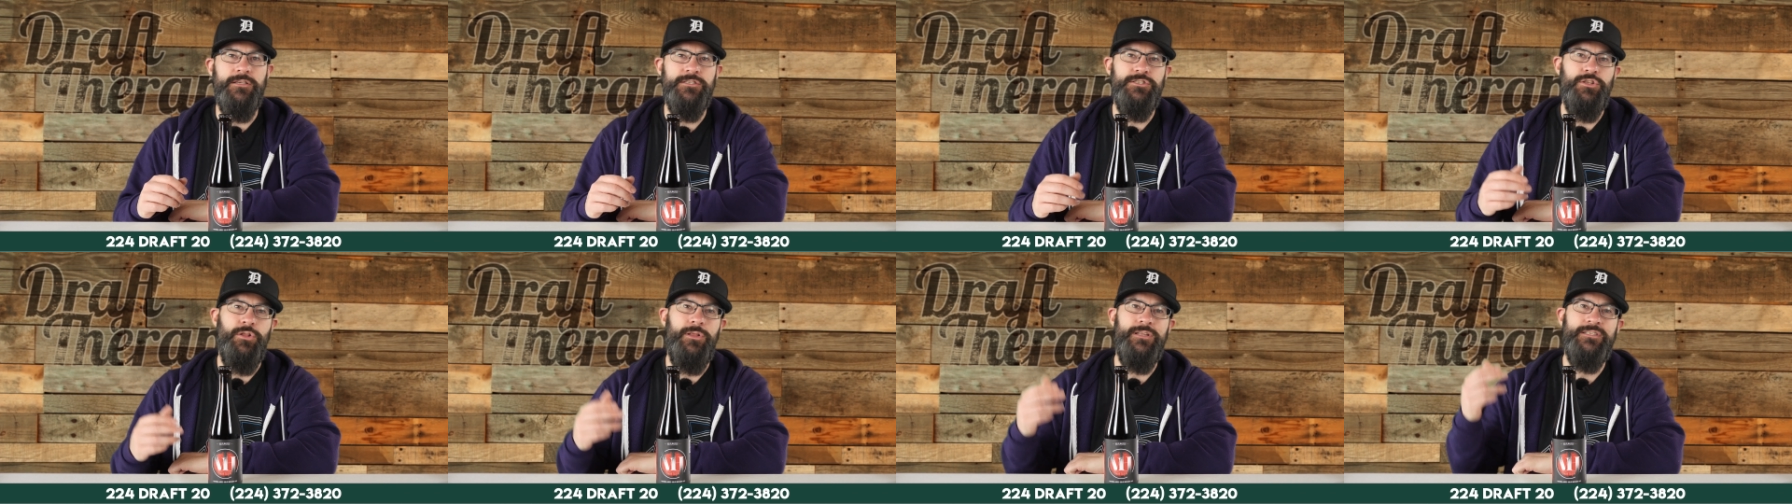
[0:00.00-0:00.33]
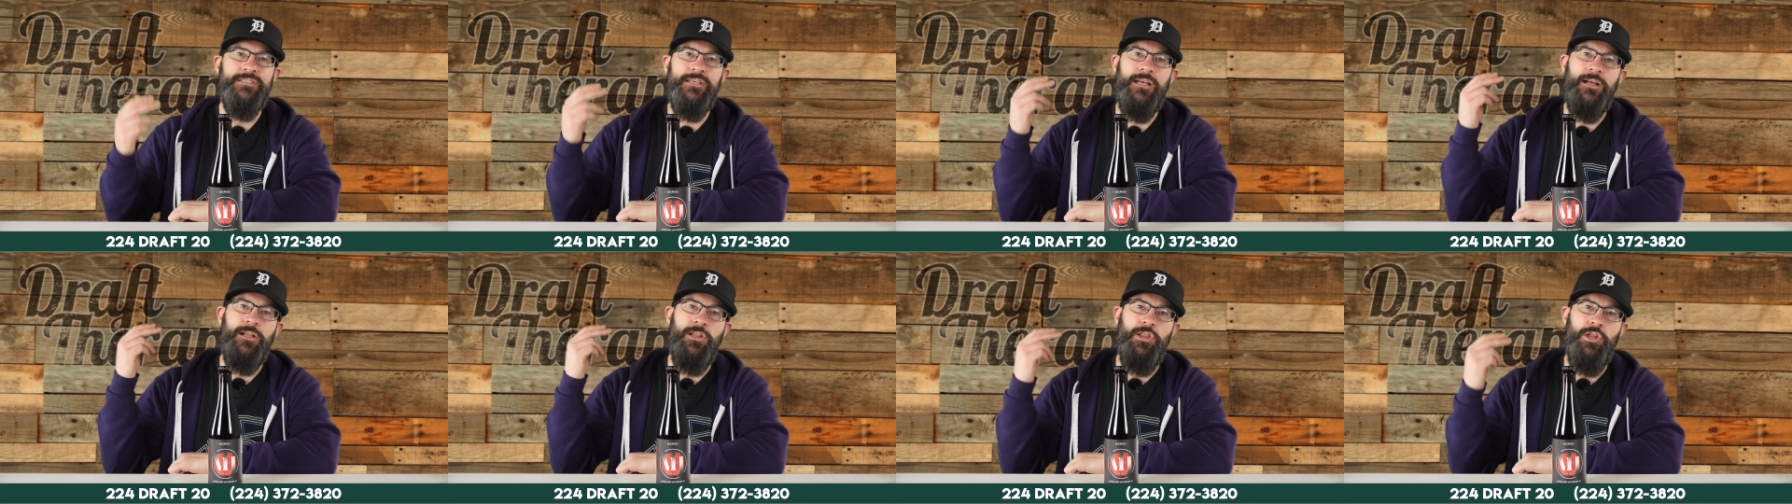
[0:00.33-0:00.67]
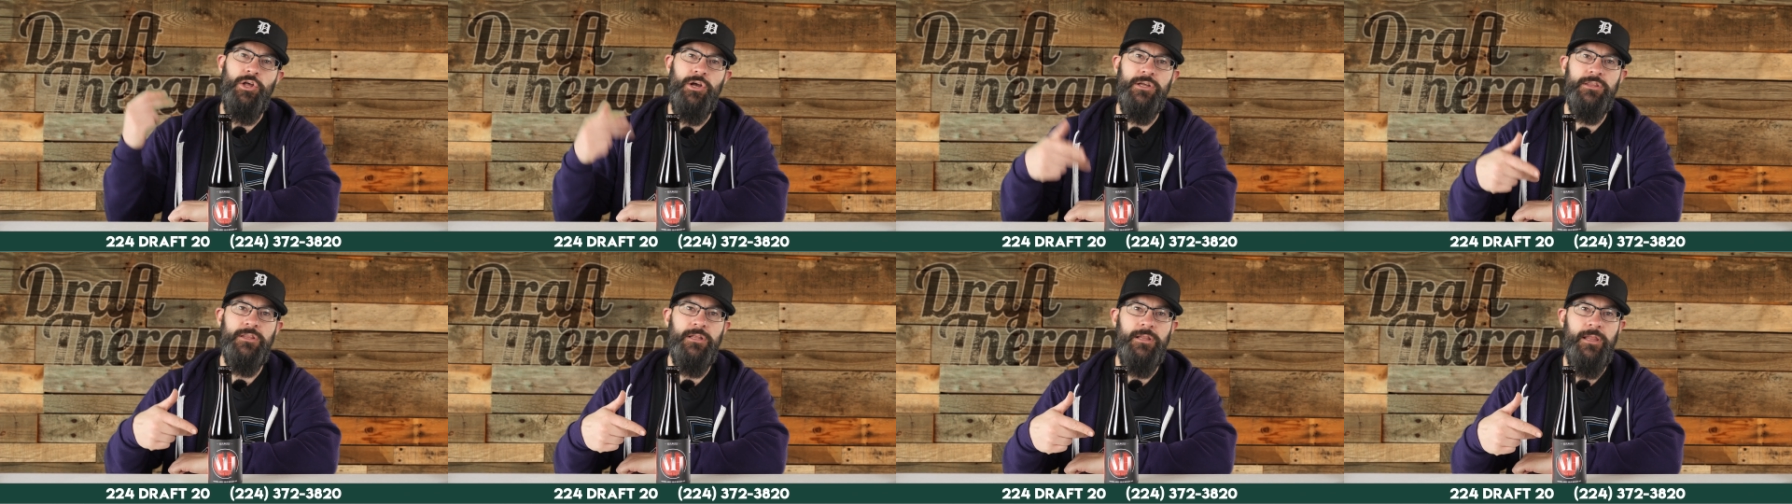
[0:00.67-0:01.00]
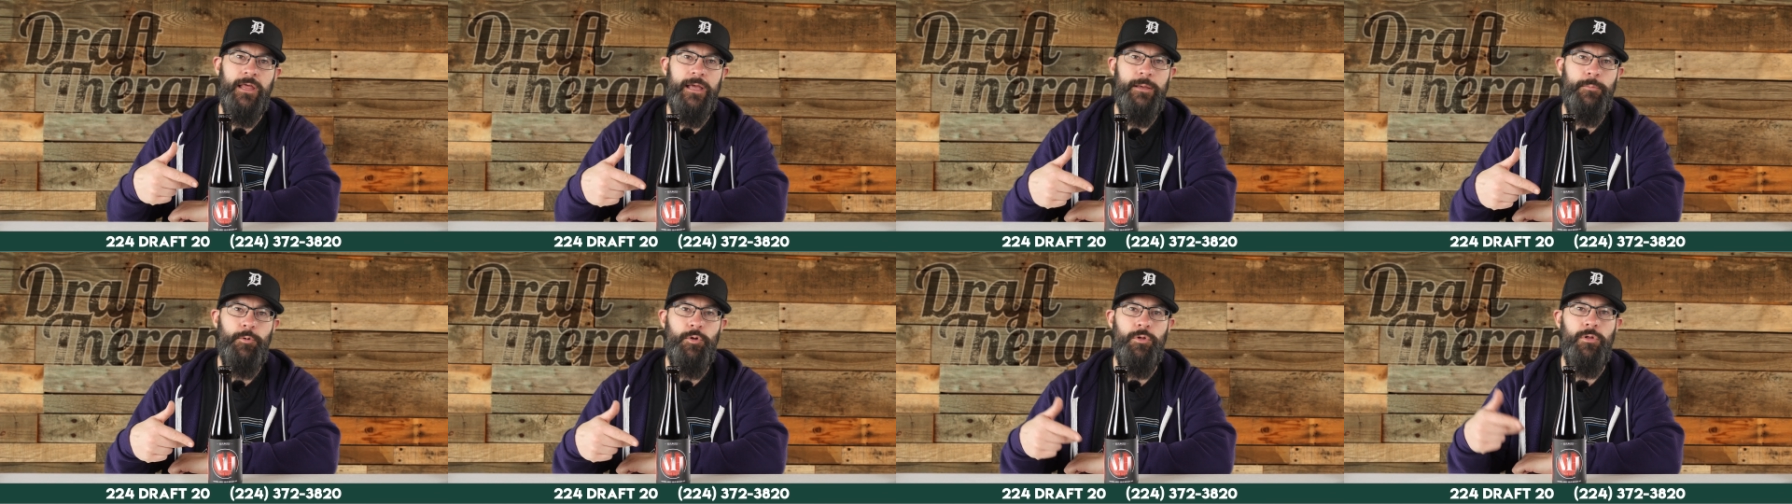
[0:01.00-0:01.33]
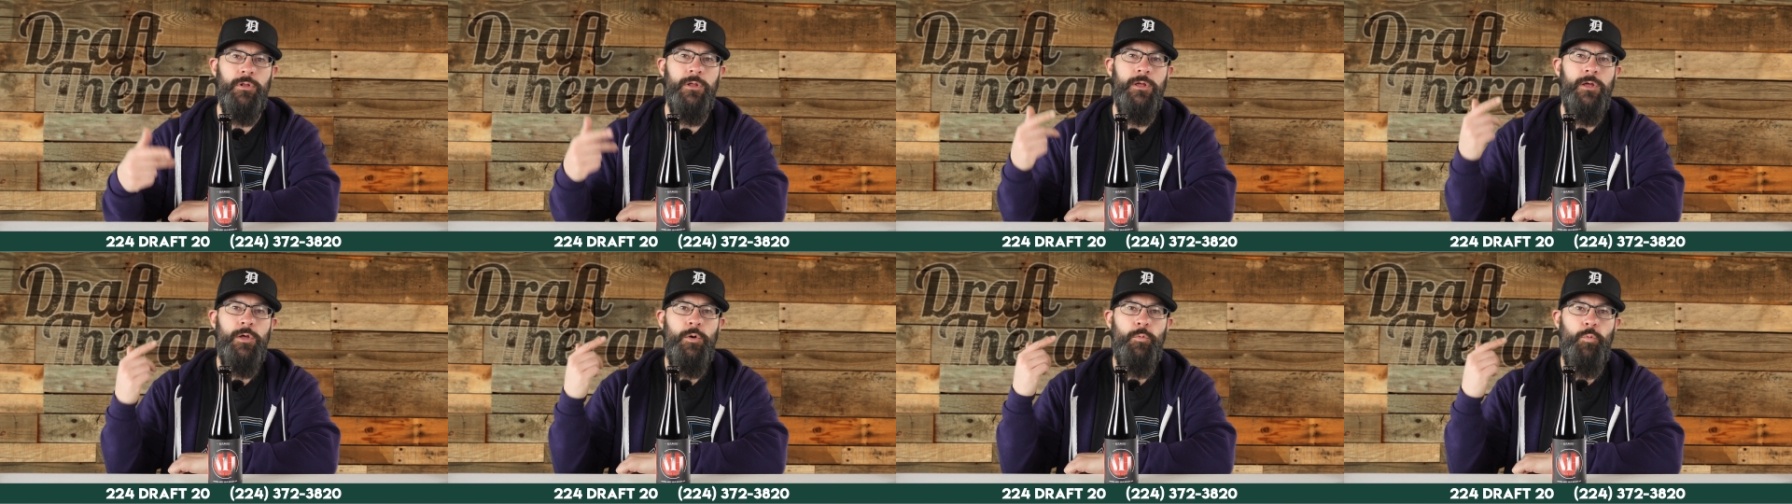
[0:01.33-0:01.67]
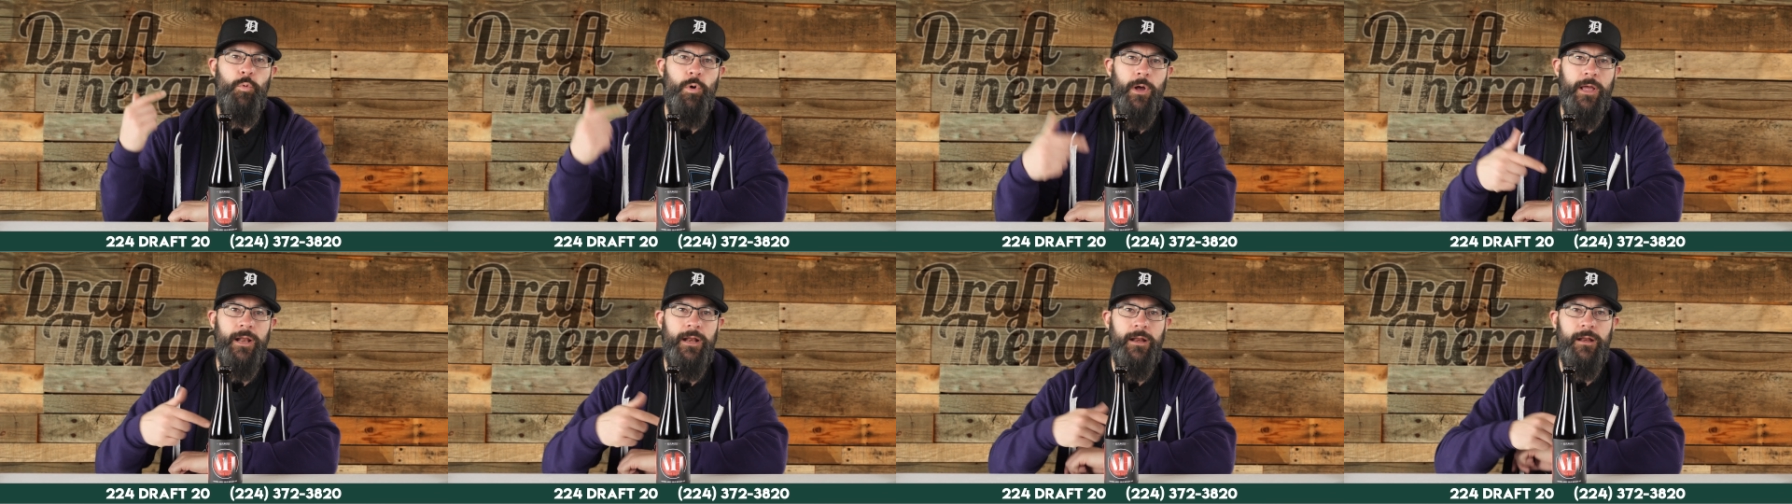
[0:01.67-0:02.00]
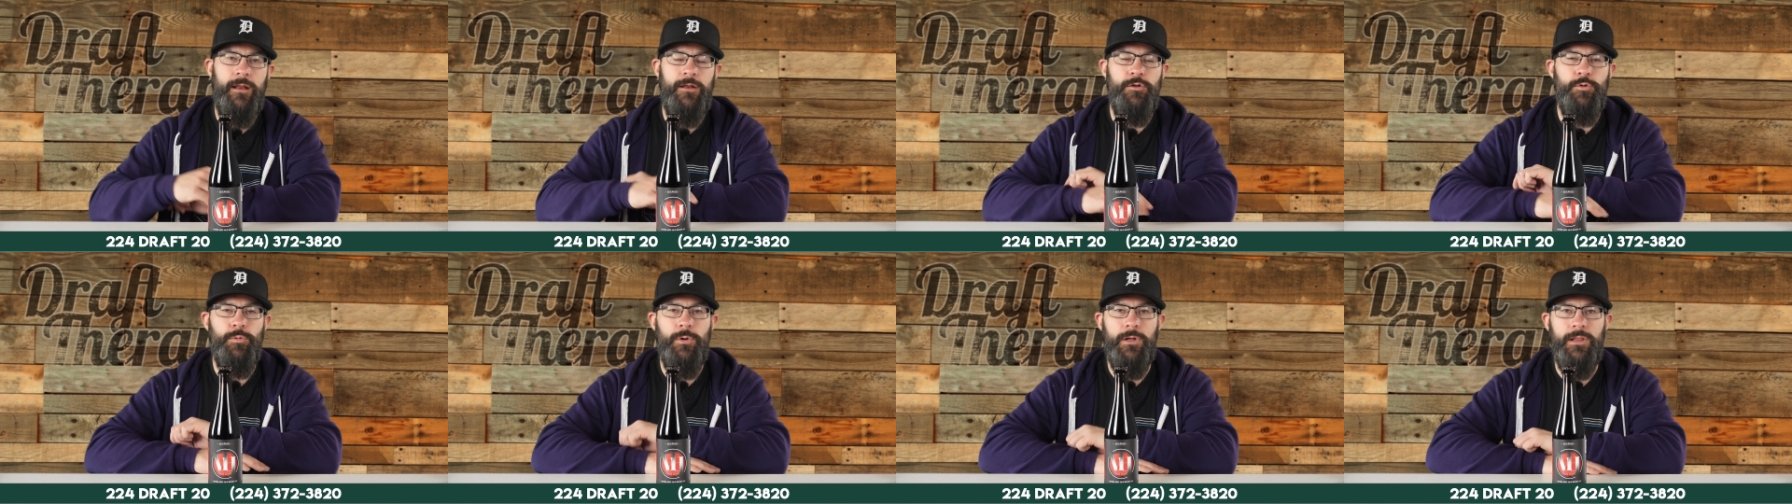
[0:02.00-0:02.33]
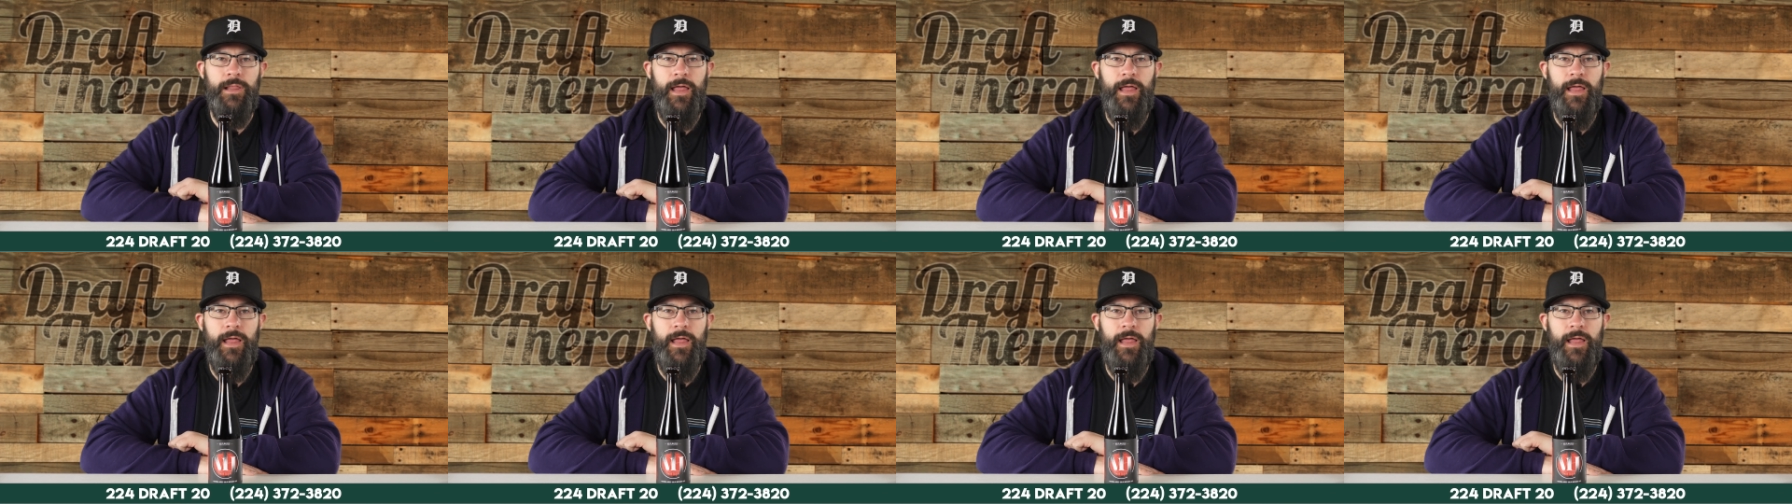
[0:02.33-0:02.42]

So let's take a look at the label. We'll get it into a